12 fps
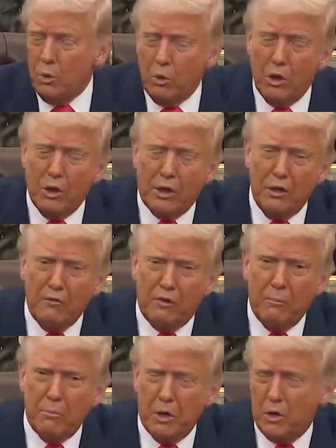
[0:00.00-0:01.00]
We're looking
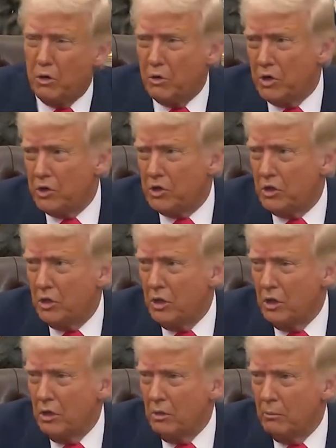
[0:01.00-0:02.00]
for murderers
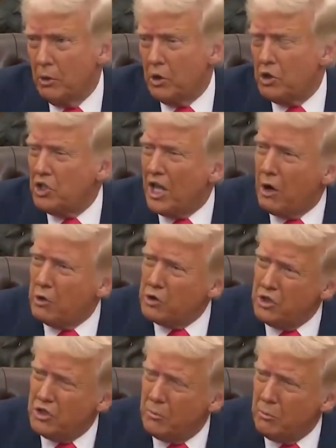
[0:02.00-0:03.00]
because
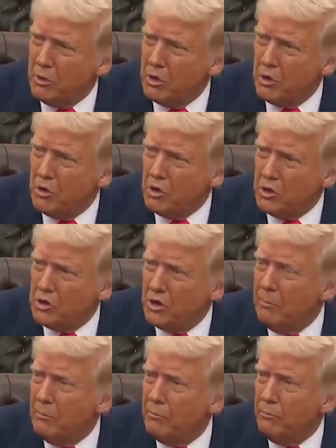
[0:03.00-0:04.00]
thousands of murderers,
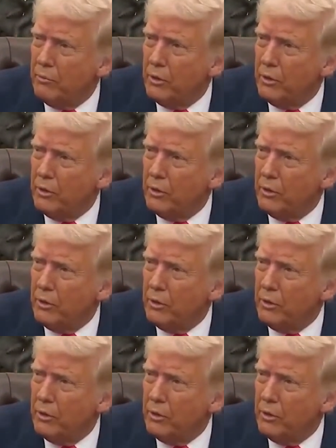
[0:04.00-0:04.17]
some